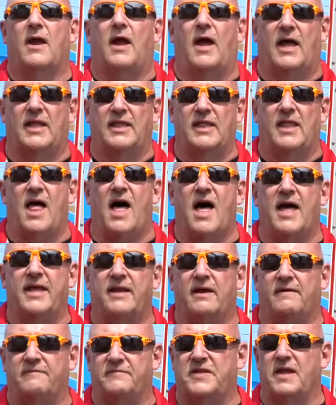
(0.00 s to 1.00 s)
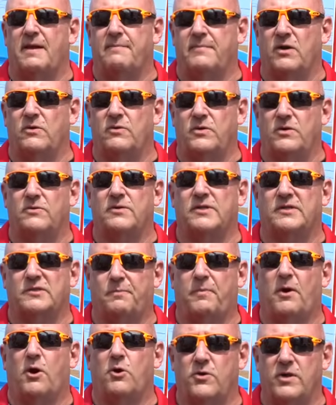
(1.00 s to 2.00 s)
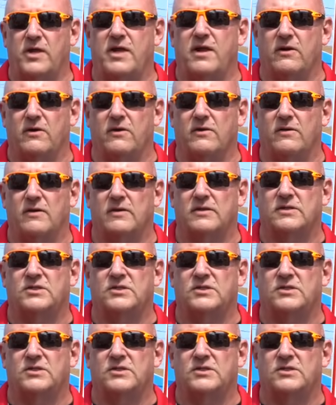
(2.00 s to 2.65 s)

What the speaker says: a lot of demo units per year.